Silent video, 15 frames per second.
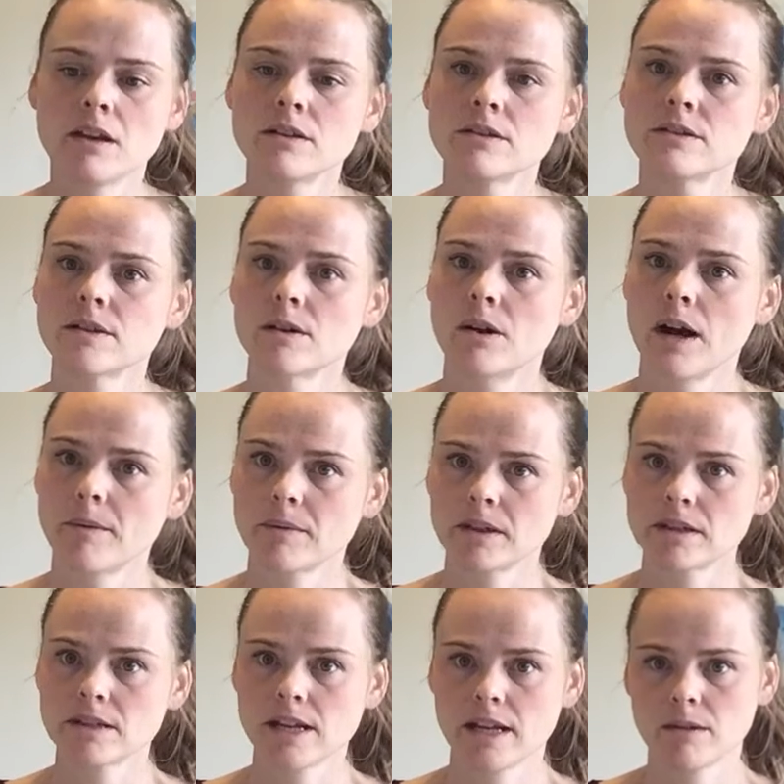So I'm going
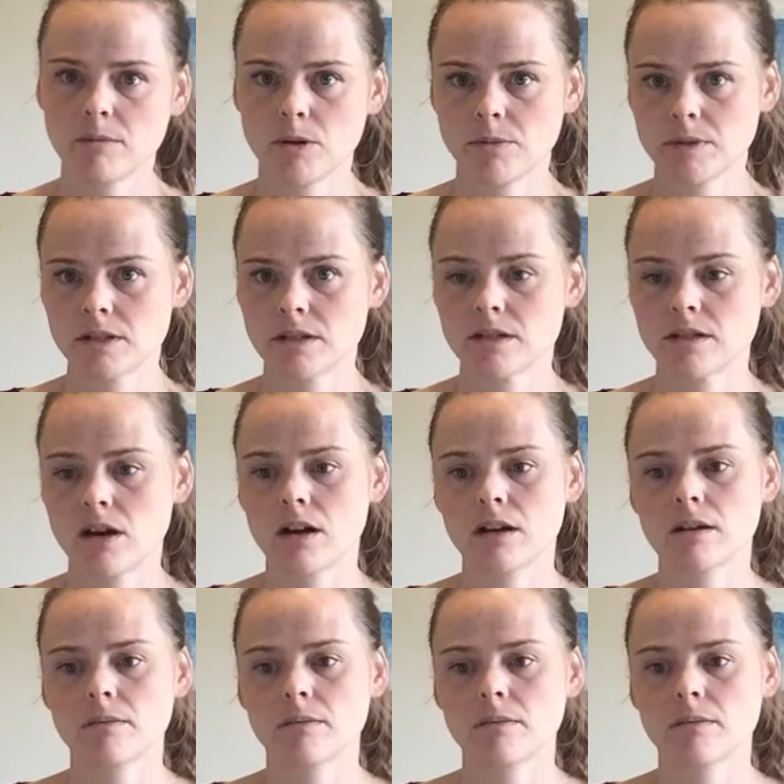to take a moment to talk